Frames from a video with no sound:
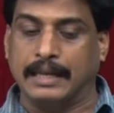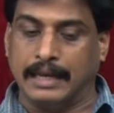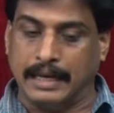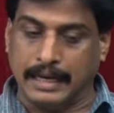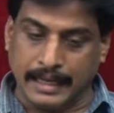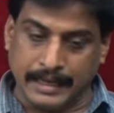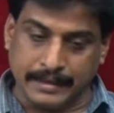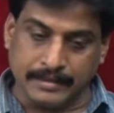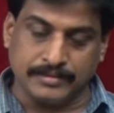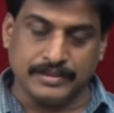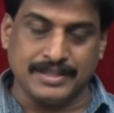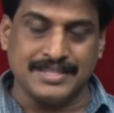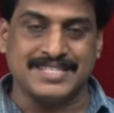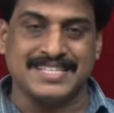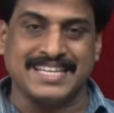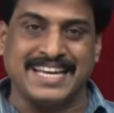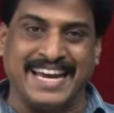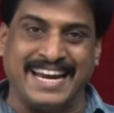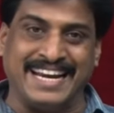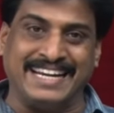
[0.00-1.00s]
Like
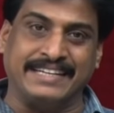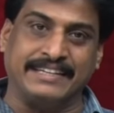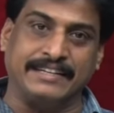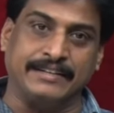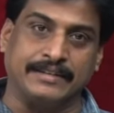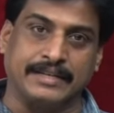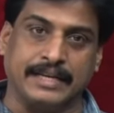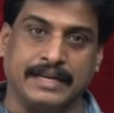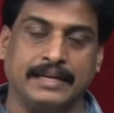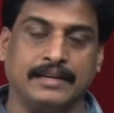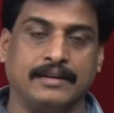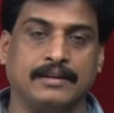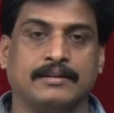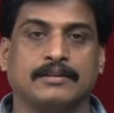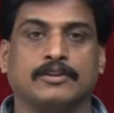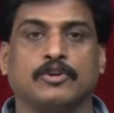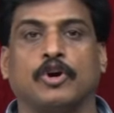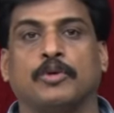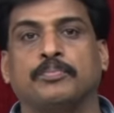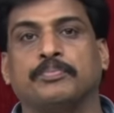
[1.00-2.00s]
this, head tail
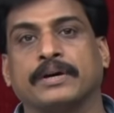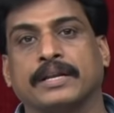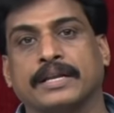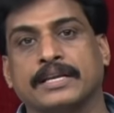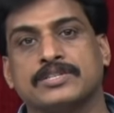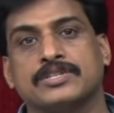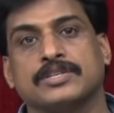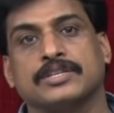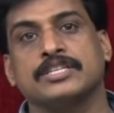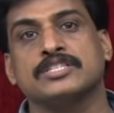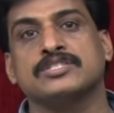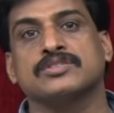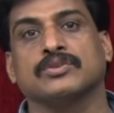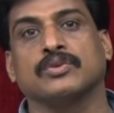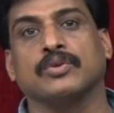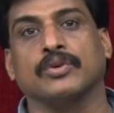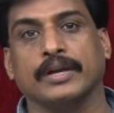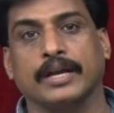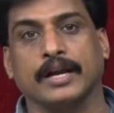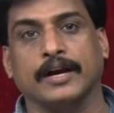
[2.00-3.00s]
cooperation is
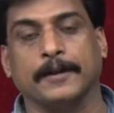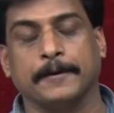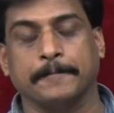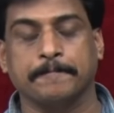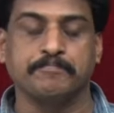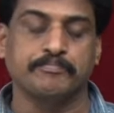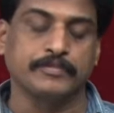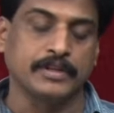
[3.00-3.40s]
going on.